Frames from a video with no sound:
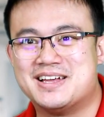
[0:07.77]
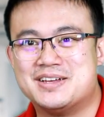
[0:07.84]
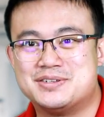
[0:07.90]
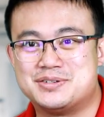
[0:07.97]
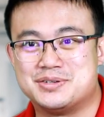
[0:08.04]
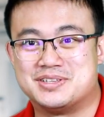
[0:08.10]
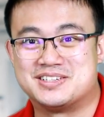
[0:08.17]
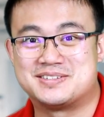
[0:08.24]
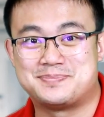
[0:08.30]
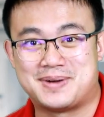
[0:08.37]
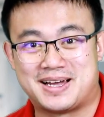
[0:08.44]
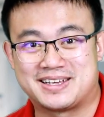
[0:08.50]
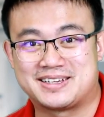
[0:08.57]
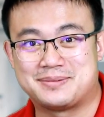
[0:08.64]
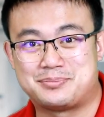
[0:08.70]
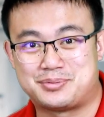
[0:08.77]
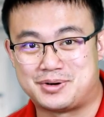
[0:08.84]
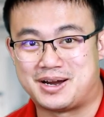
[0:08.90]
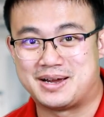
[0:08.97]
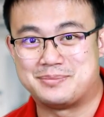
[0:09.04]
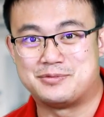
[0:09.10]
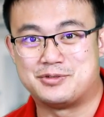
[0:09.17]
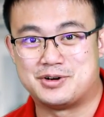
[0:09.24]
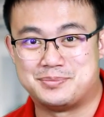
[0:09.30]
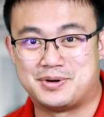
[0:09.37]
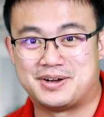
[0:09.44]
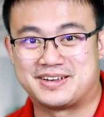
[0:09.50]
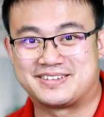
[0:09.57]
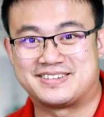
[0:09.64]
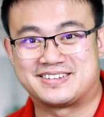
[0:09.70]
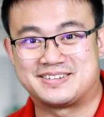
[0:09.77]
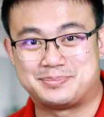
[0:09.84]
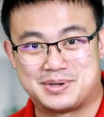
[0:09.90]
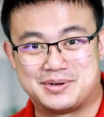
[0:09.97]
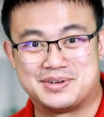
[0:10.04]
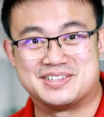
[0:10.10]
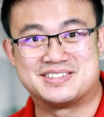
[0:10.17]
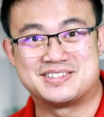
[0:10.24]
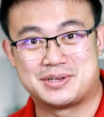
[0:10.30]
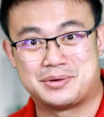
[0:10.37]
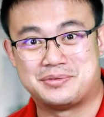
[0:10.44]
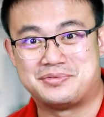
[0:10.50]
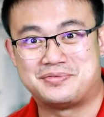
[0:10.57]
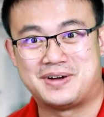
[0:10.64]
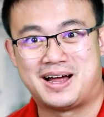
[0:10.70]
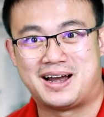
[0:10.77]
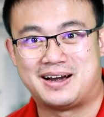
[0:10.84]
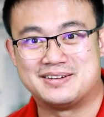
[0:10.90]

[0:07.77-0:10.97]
to the Spike Prime robotics experience so far.